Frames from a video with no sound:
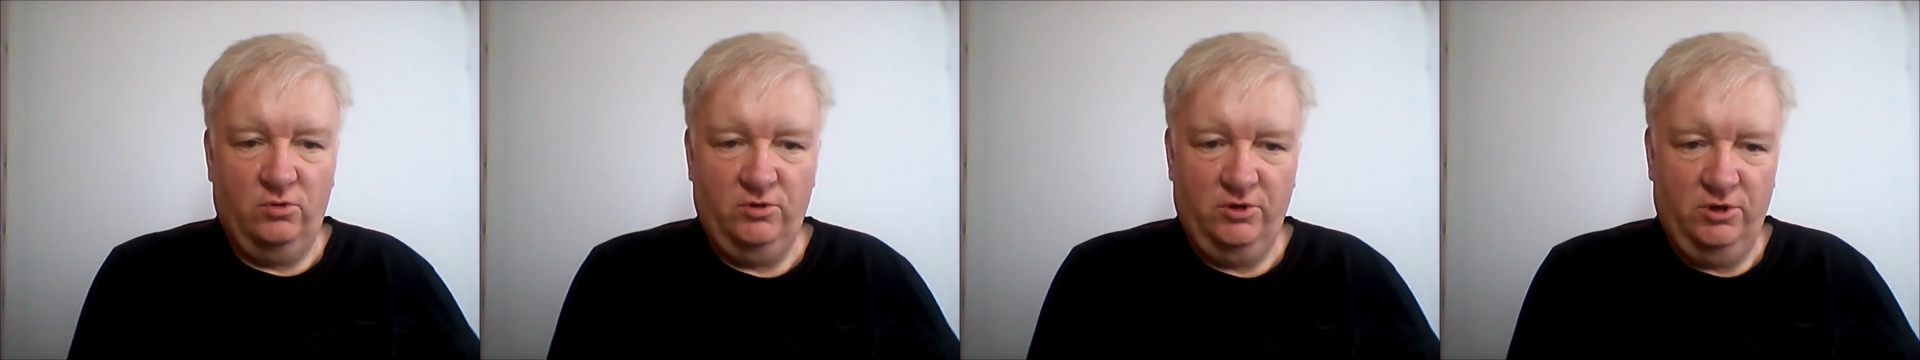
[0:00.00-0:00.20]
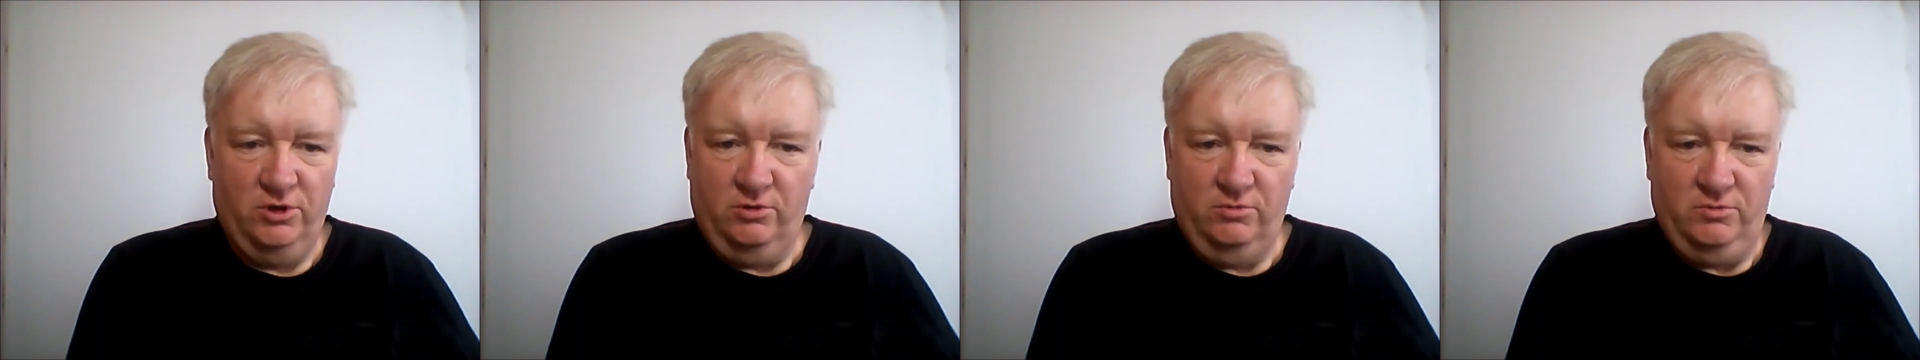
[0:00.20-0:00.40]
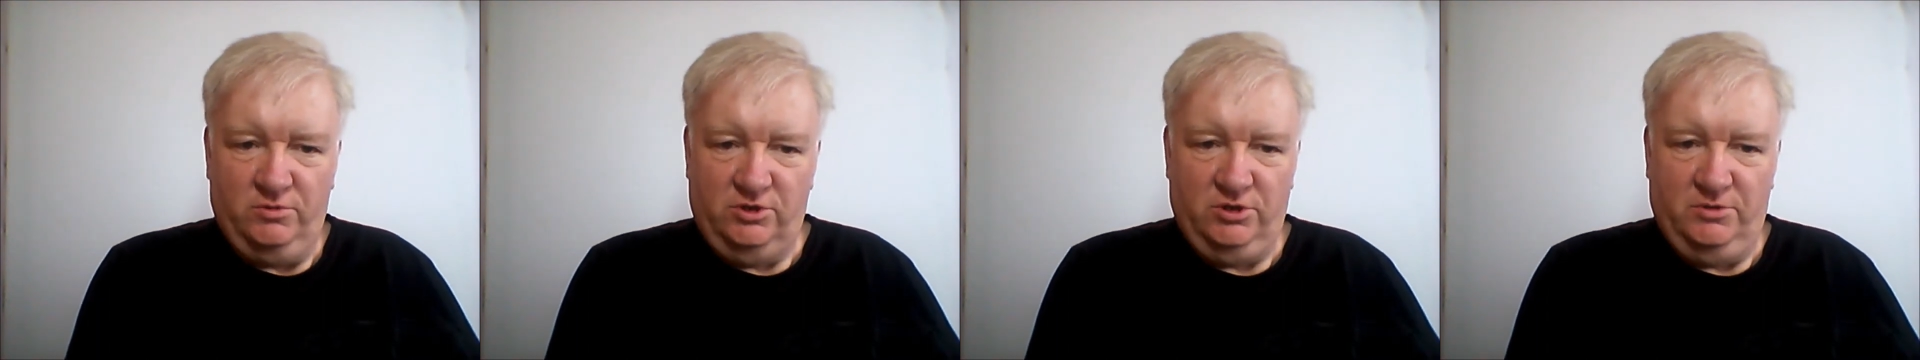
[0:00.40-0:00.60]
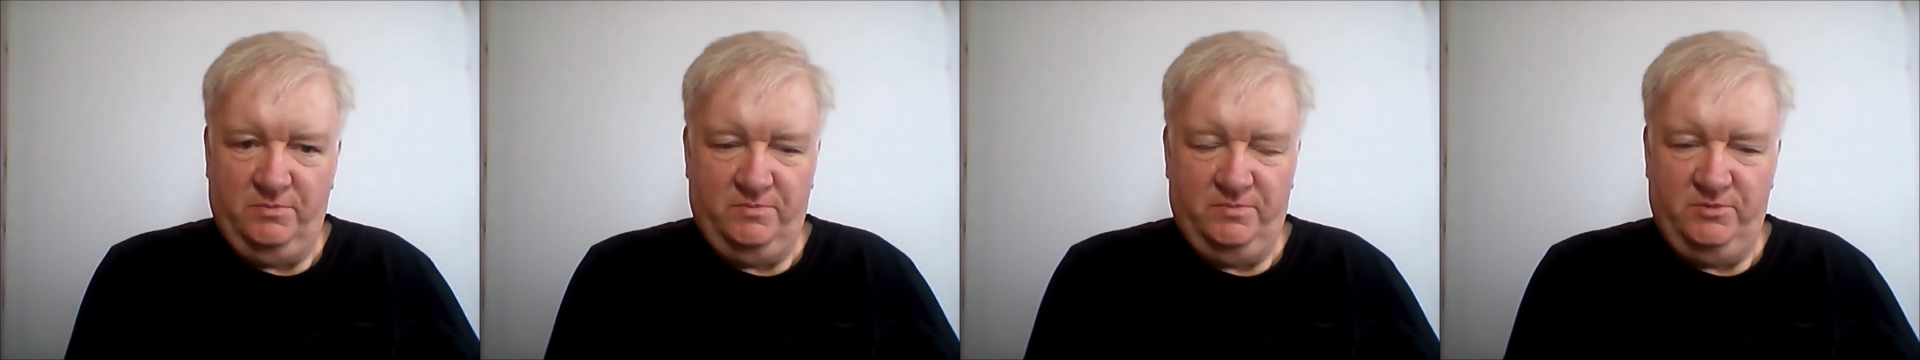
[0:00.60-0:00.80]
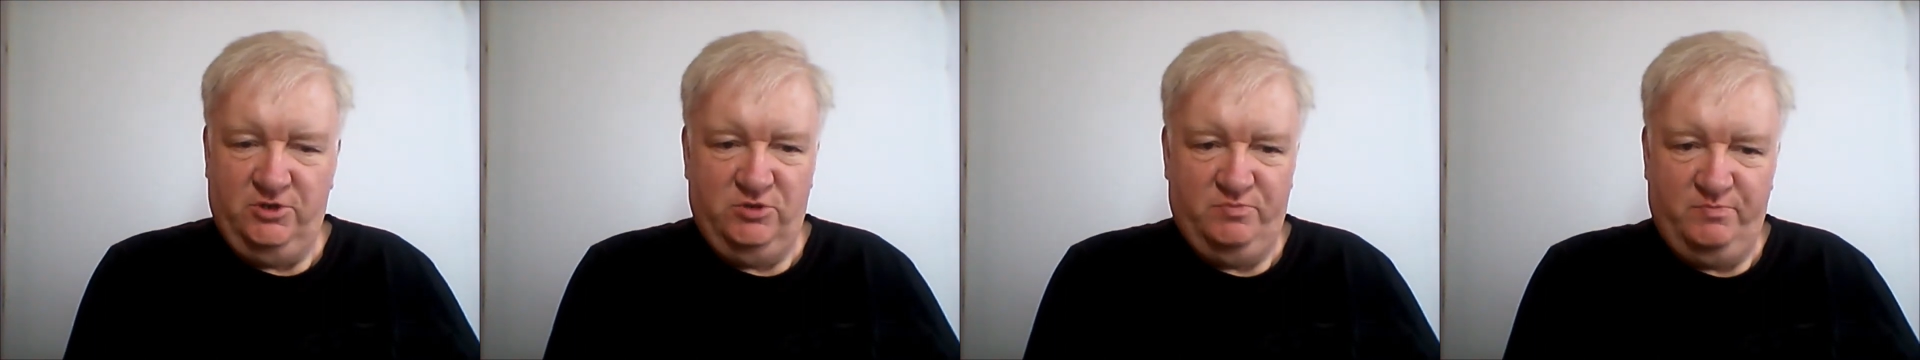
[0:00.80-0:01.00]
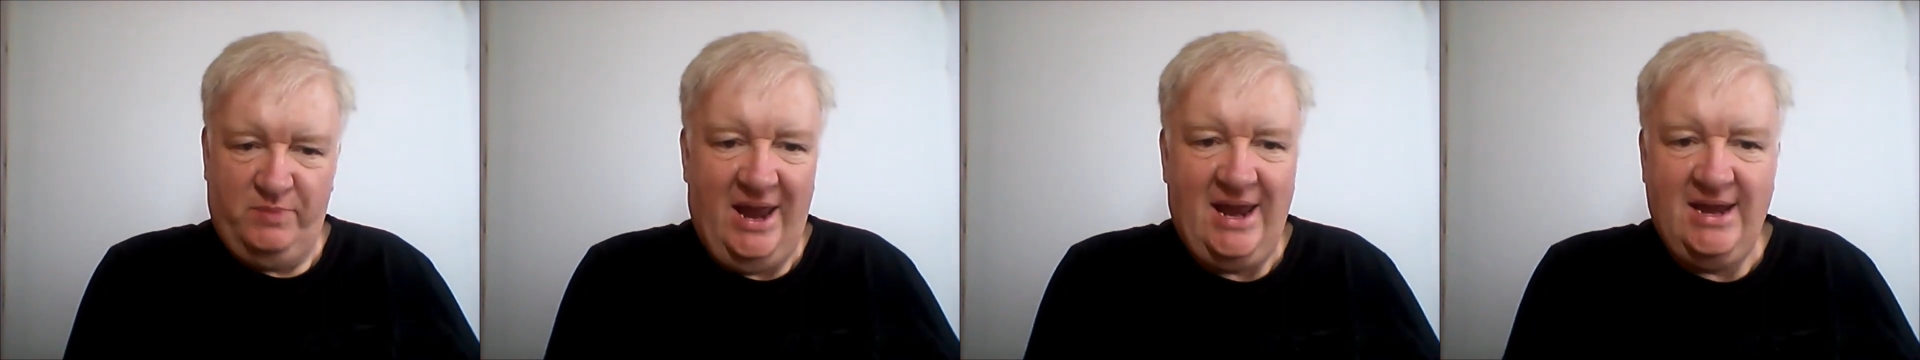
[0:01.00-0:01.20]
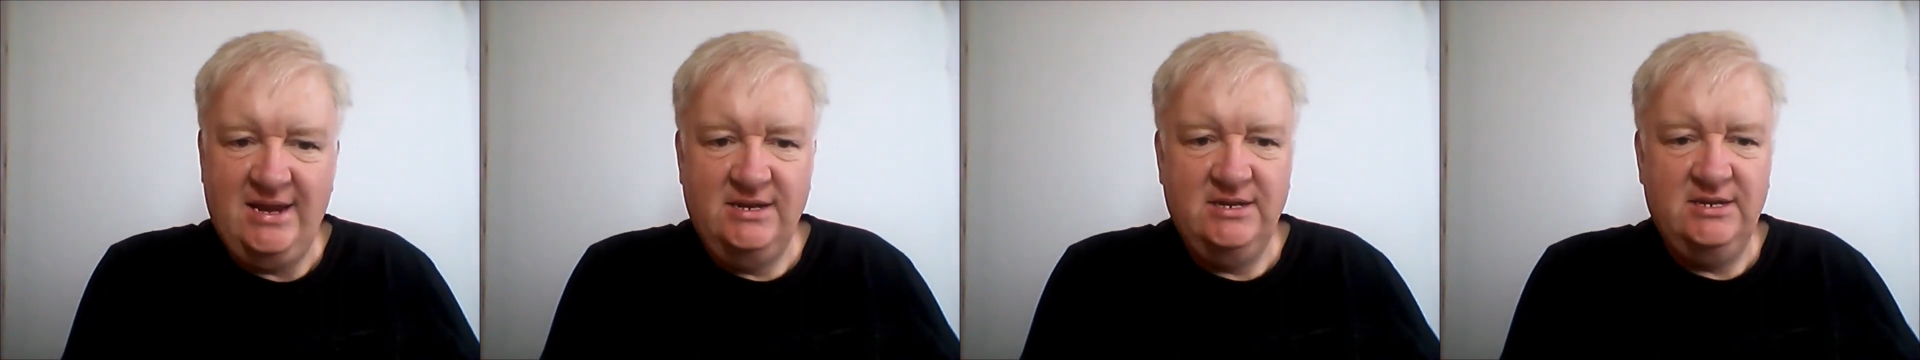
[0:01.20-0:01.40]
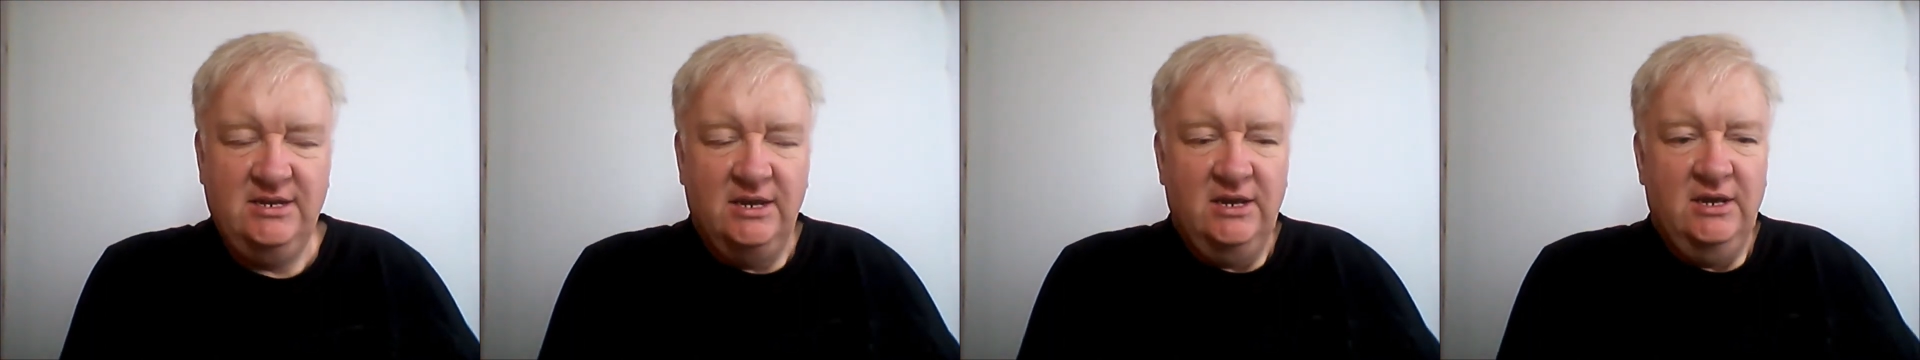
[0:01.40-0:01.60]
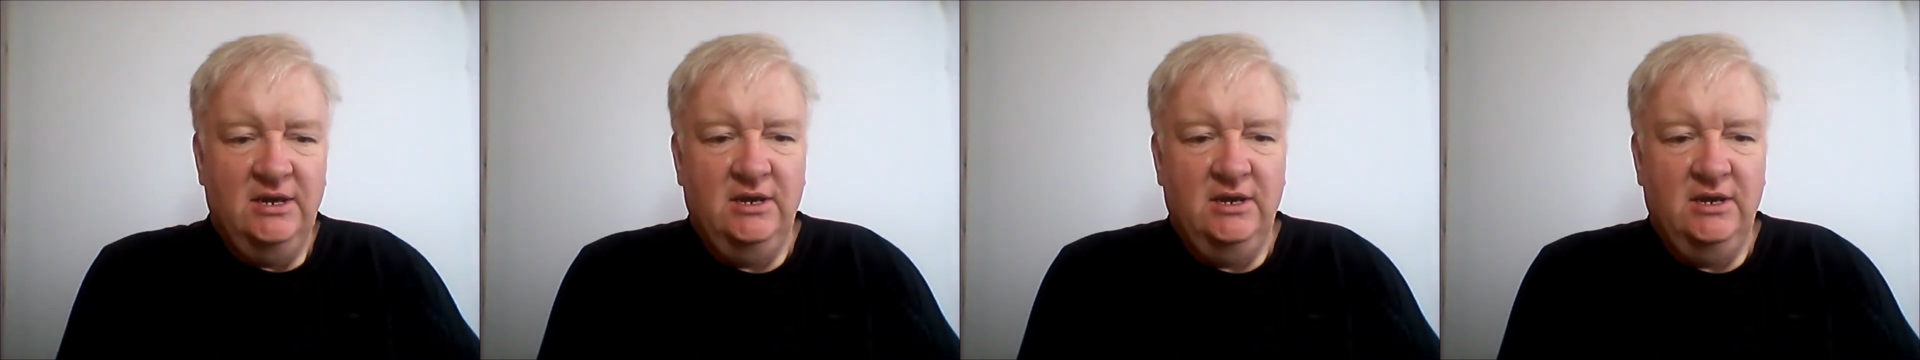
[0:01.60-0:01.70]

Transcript: you know, to spend